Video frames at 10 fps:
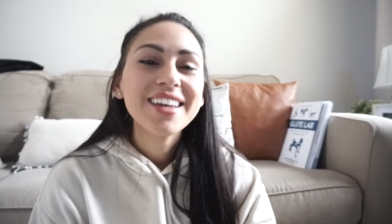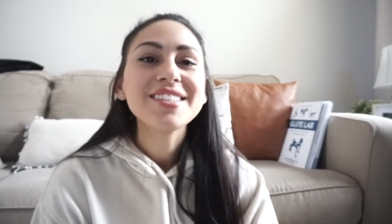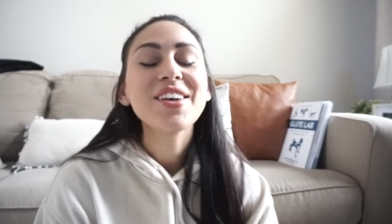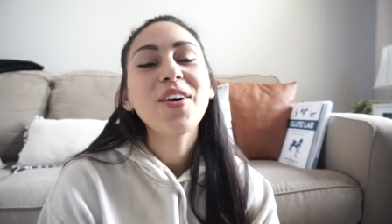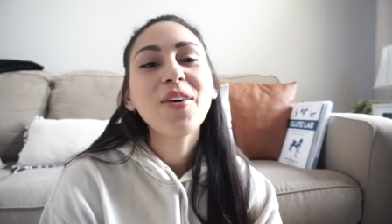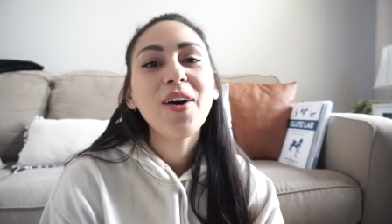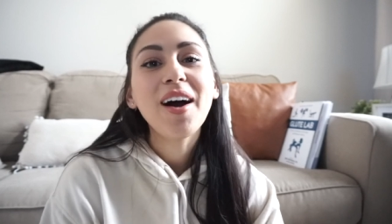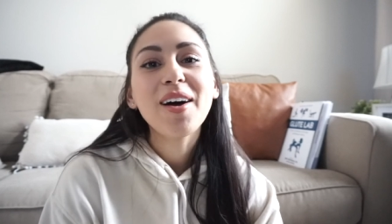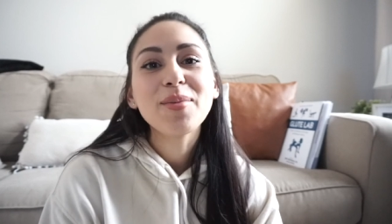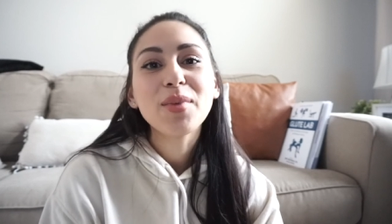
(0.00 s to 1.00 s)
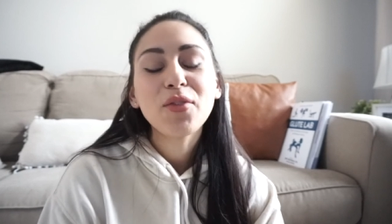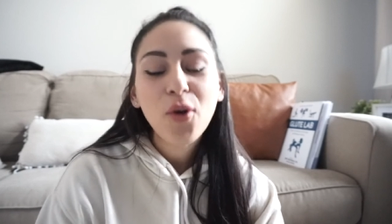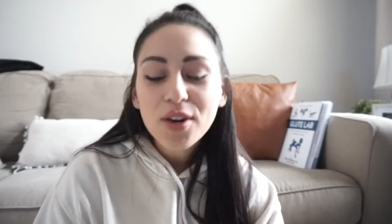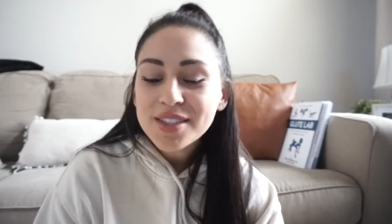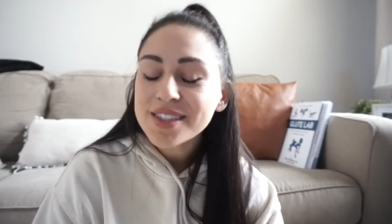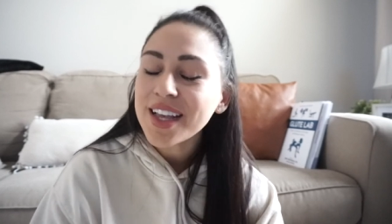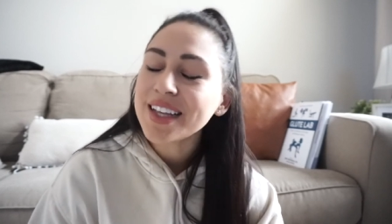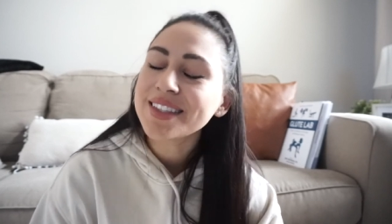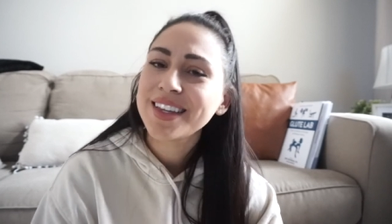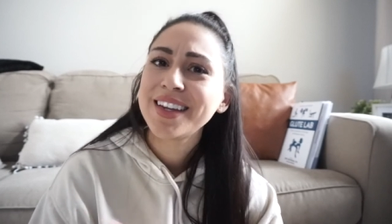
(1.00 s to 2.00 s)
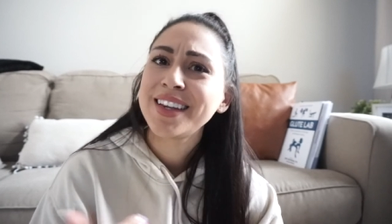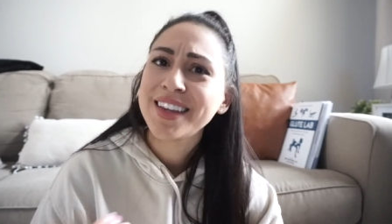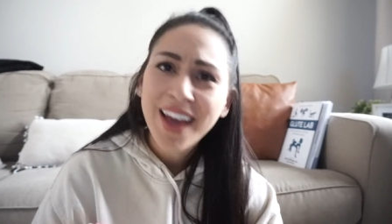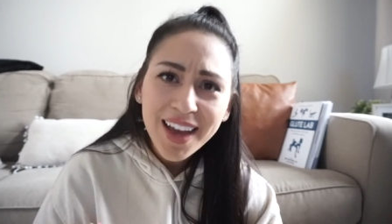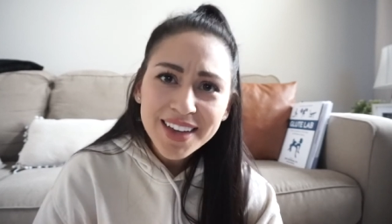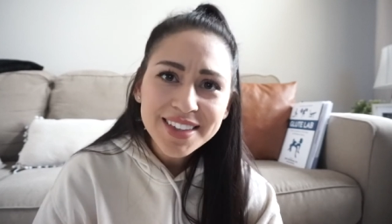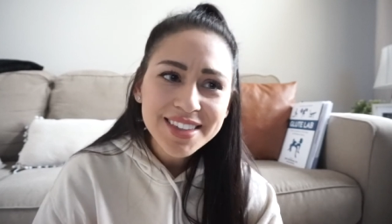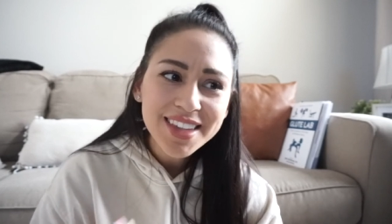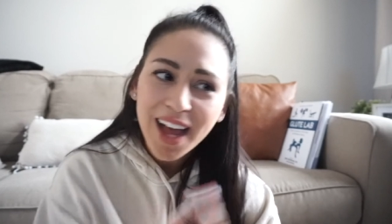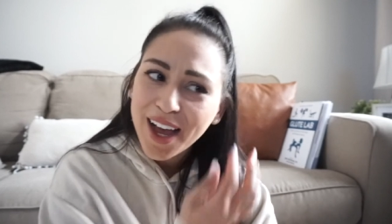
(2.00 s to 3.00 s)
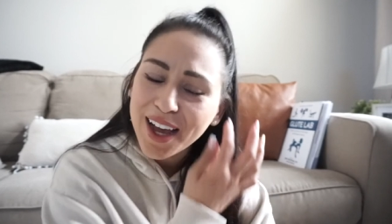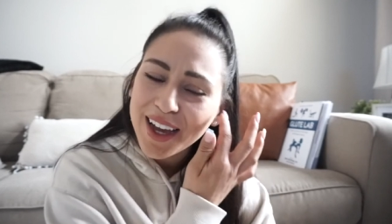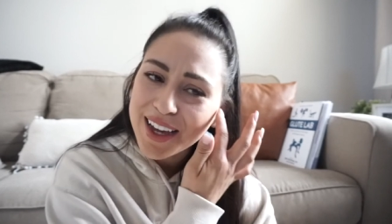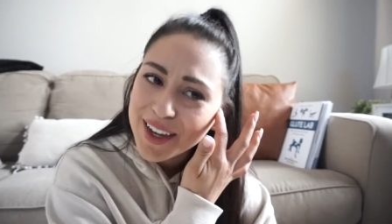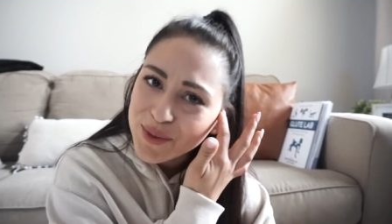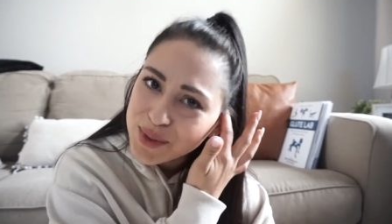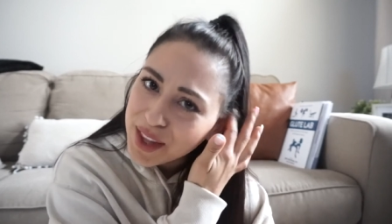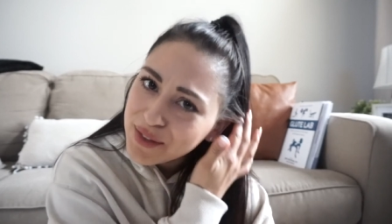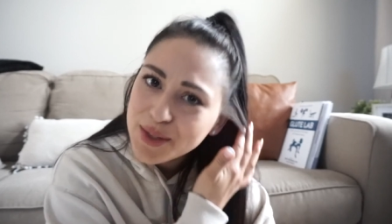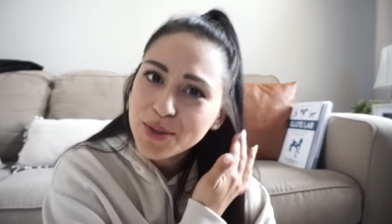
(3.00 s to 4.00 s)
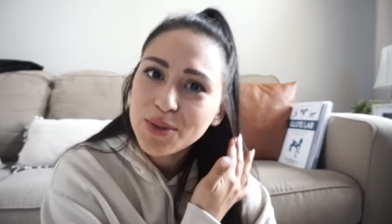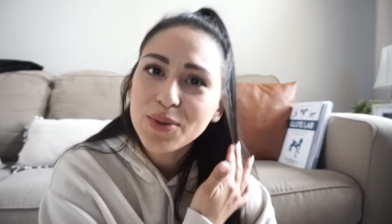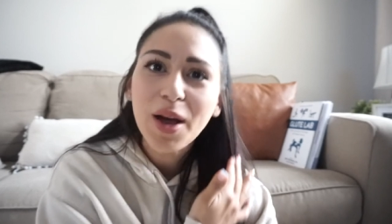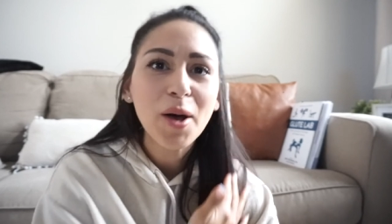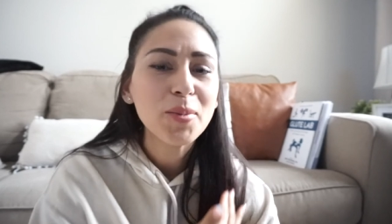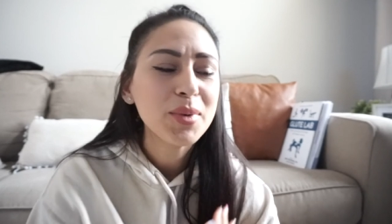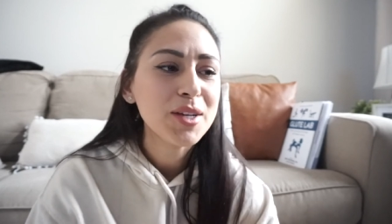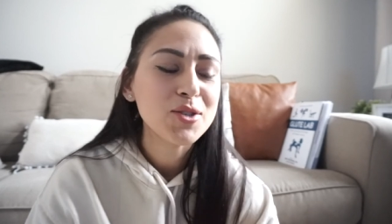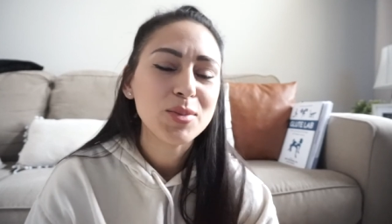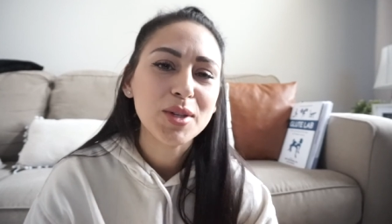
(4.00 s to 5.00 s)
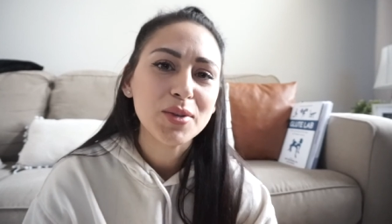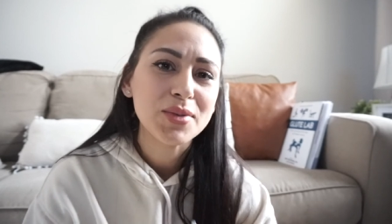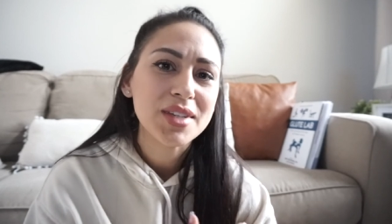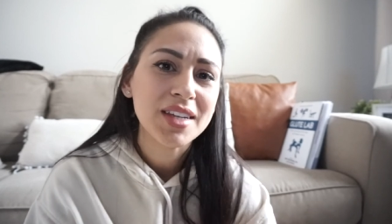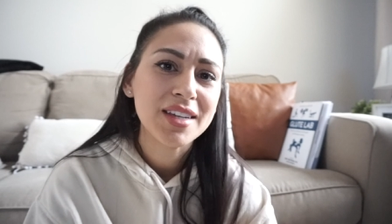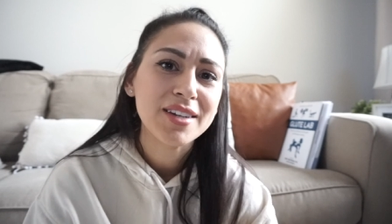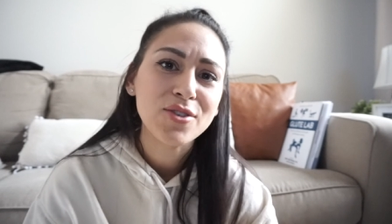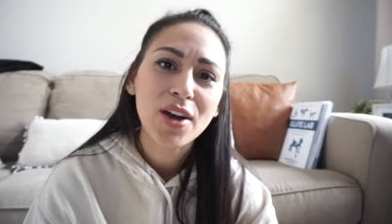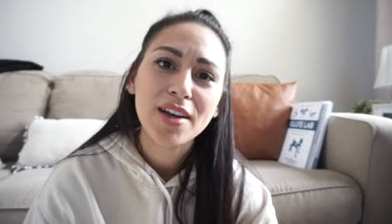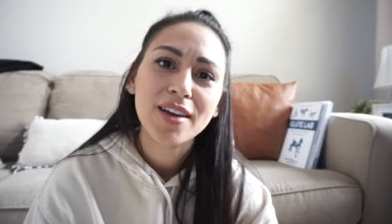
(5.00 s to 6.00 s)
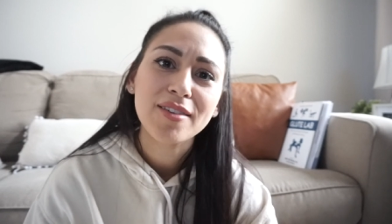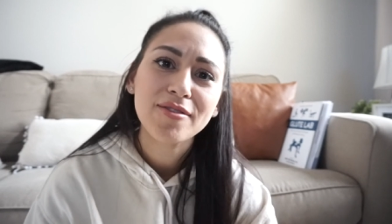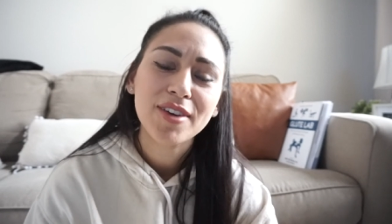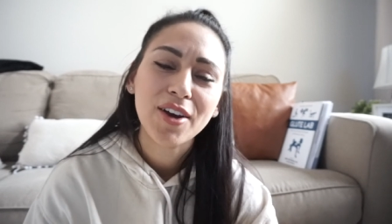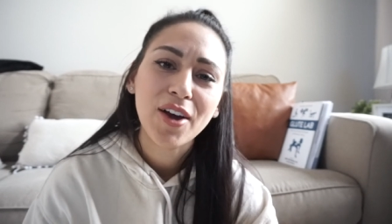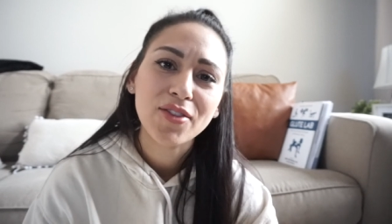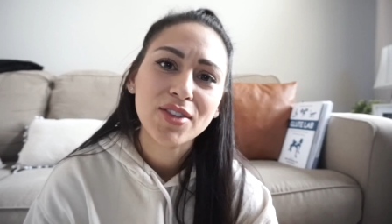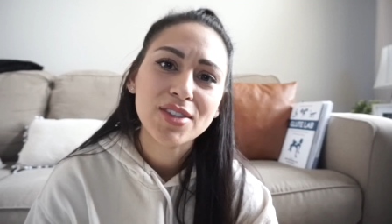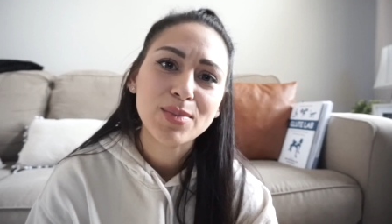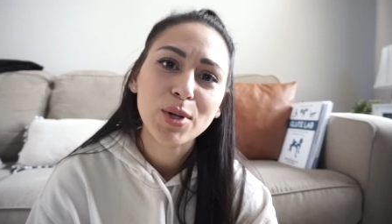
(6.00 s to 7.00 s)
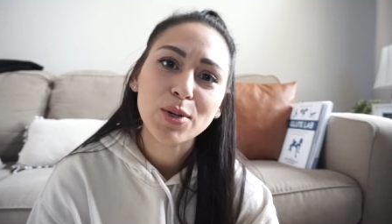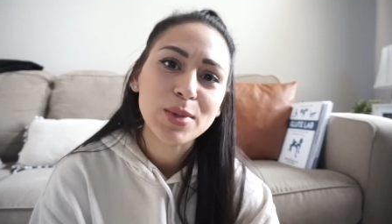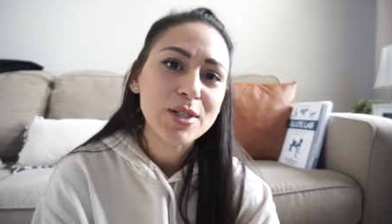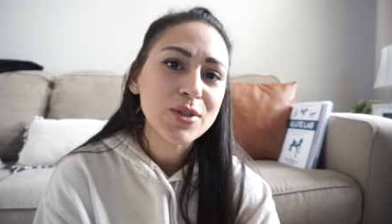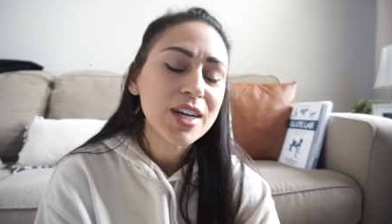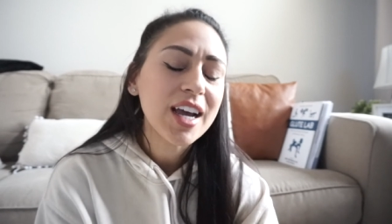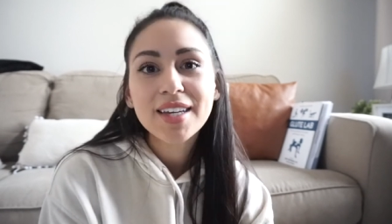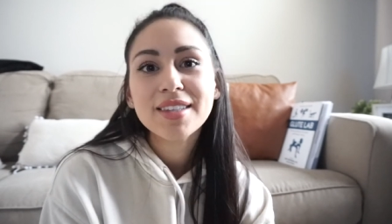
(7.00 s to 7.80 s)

so, um, of course, I said yes. I would love to help contribute in trying to figure out this murder mystery.